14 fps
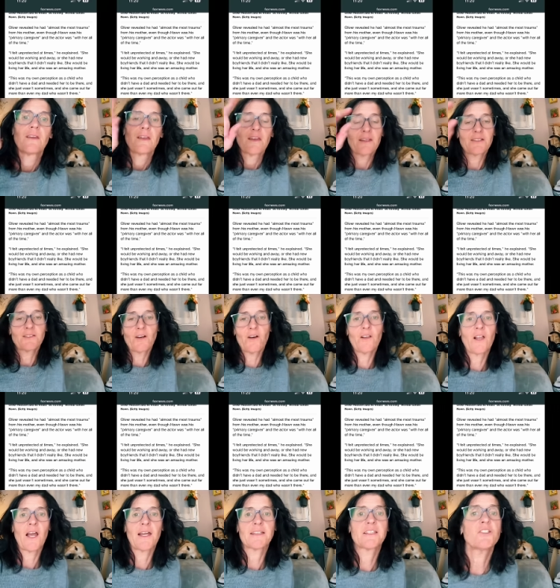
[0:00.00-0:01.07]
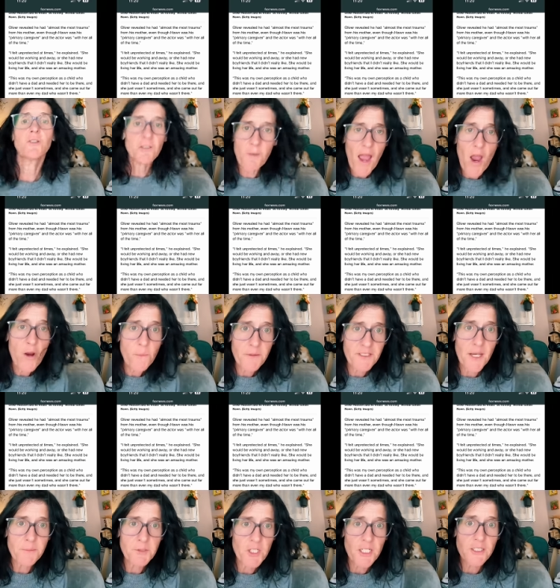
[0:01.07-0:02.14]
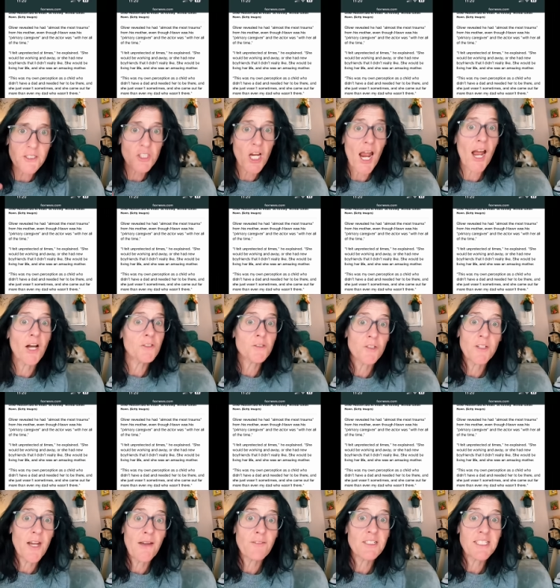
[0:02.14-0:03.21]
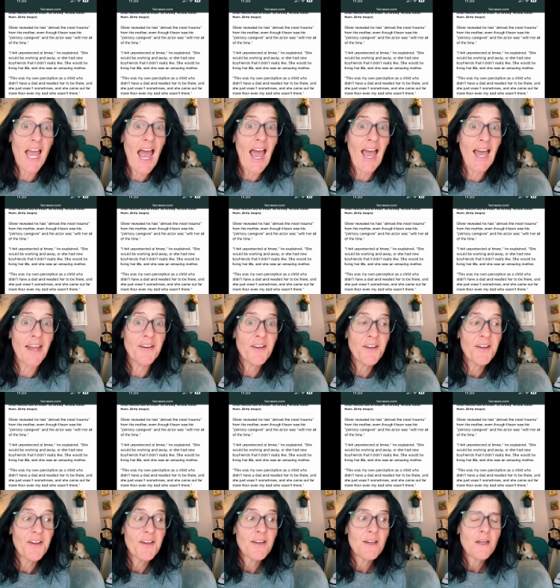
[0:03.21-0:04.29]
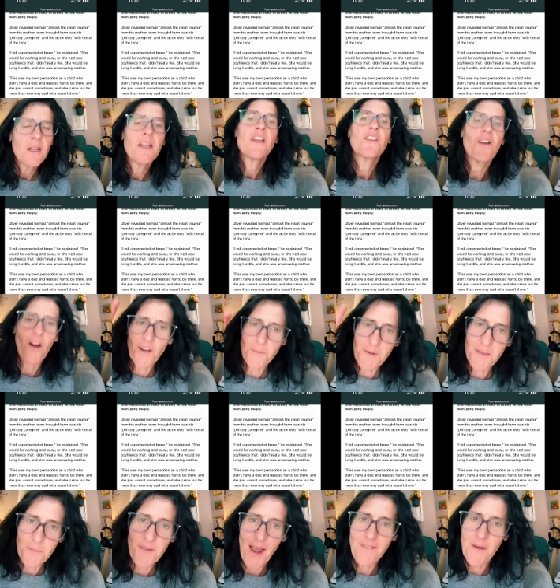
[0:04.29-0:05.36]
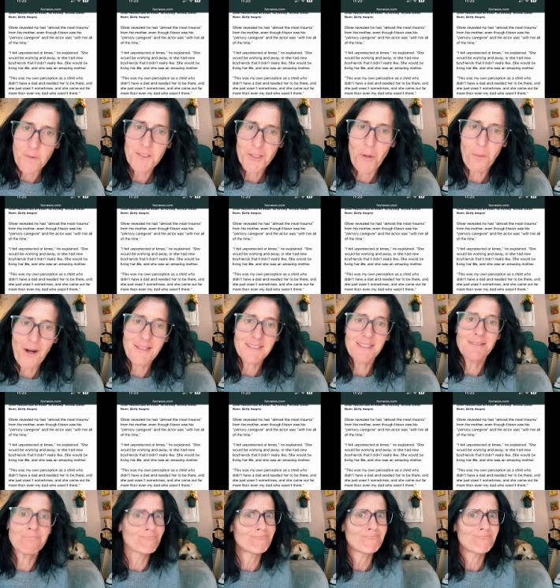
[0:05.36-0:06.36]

He's all like, this is my own perception as a child who didn't have a dad. Oh, you mean the dad that was so present